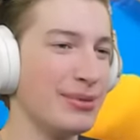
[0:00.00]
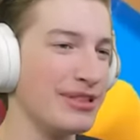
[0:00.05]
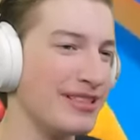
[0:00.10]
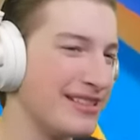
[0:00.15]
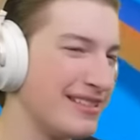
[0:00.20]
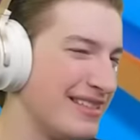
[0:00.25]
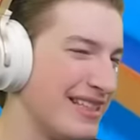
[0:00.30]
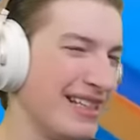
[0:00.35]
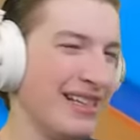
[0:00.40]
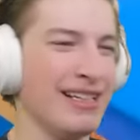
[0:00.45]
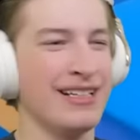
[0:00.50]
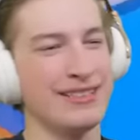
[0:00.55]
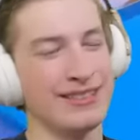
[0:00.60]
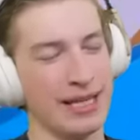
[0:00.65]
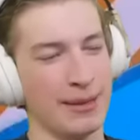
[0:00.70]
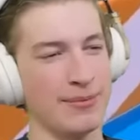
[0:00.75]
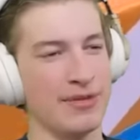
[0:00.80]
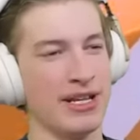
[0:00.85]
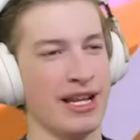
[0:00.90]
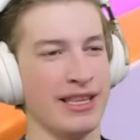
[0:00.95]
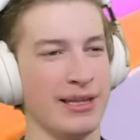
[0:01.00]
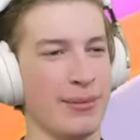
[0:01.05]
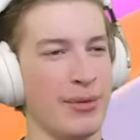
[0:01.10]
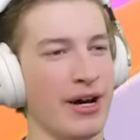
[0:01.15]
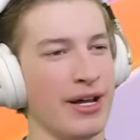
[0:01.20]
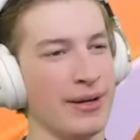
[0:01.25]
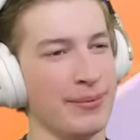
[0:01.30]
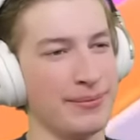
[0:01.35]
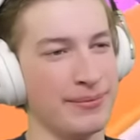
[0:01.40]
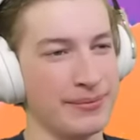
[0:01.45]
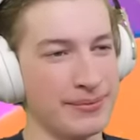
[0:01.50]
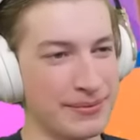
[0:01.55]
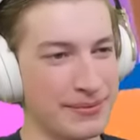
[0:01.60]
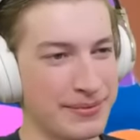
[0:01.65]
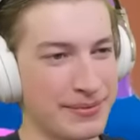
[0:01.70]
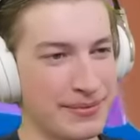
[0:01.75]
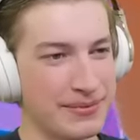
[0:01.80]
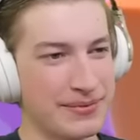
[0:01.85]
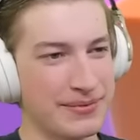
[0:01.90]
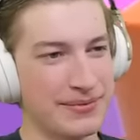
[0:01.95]
but still accepted at the bottom.
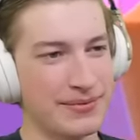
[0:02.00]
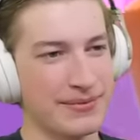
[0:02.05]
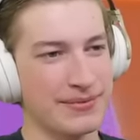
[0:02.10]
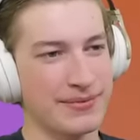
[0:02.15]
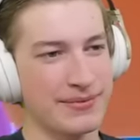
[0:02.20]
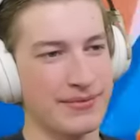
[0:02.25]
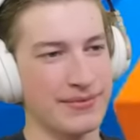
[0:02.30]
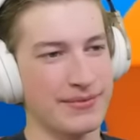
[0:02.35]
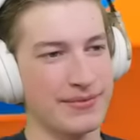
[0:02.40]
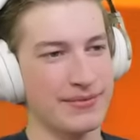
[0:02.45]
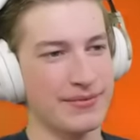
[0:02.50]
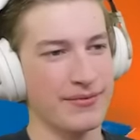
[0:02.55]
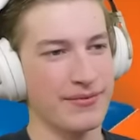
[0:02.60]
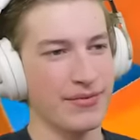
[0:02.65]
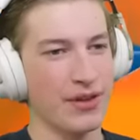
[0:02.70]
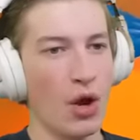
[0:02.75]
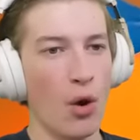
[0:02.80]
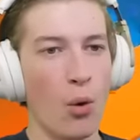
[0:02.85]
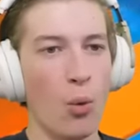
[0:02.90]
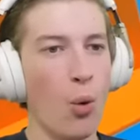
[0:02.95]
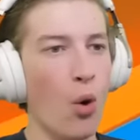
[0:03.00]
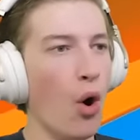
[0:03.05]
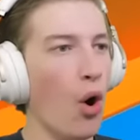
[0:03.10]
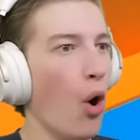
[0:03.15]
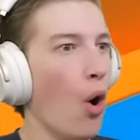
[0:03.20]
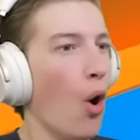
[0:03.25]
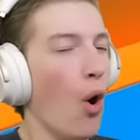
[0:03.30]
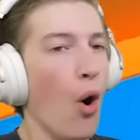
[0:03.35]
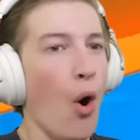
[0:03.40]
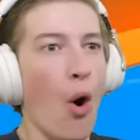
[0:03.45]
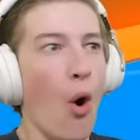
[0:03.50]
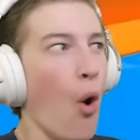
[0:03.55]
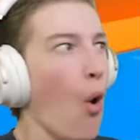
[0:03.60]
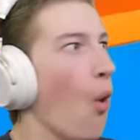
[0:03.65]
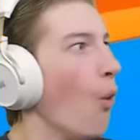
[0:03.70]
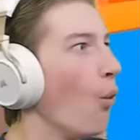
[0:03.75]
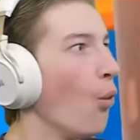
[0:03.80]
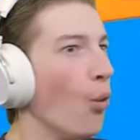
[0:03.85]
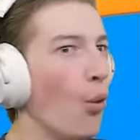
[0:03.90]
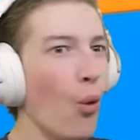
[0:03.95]
Whoa!
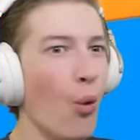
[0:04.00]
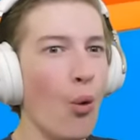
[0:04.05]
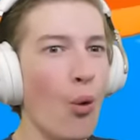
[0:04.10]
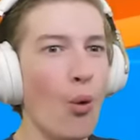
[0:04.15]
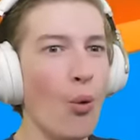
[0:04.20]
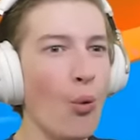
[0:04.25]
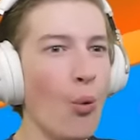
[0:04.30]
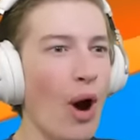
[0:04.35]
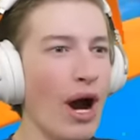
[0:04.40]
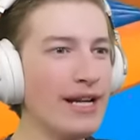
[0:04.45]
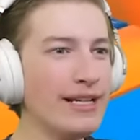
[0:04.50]
Why